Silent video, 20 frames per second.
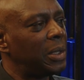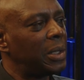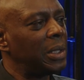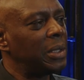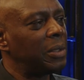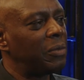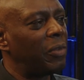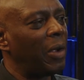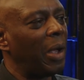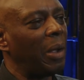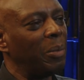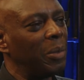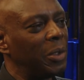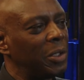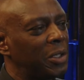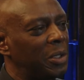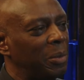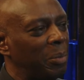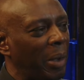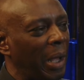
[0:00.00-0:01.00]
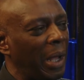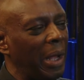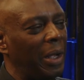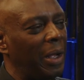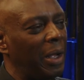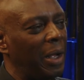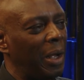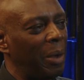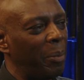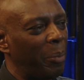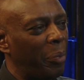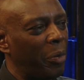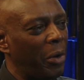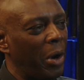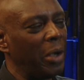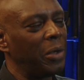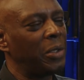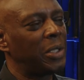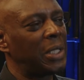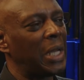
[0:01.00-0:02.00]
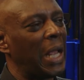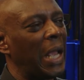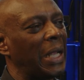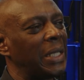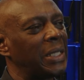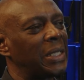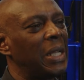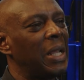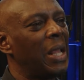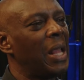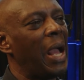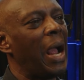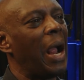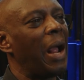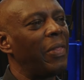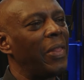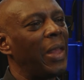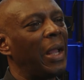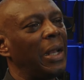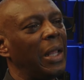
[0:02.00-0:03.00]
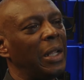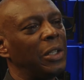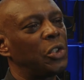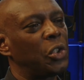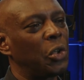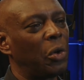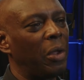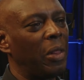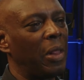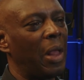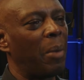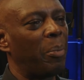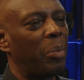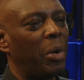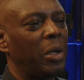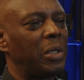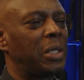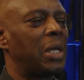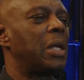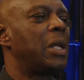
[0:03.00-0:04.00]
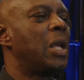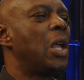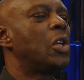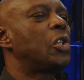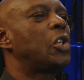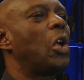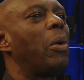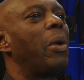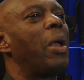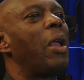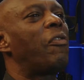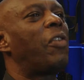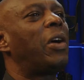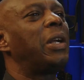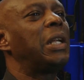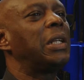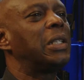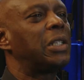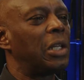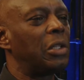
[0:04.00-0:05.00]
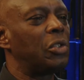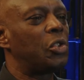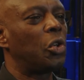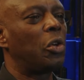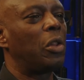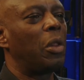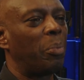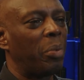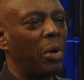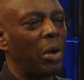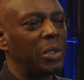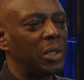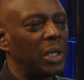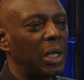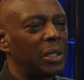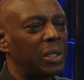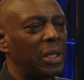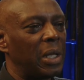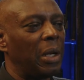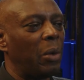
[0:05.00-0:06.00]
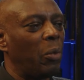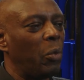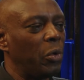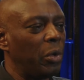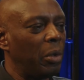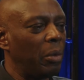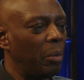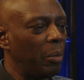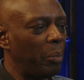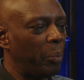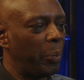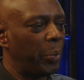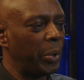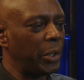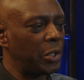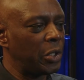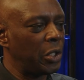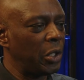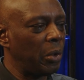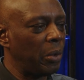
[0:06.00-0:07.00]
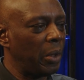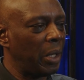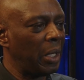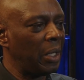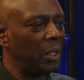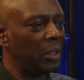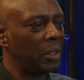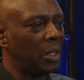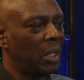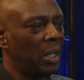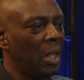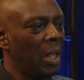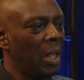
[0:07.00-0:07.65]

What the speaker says: is very much about a process, and then enjoying that process. So if I didn't enjoy the process, then I wouldn't pursue it.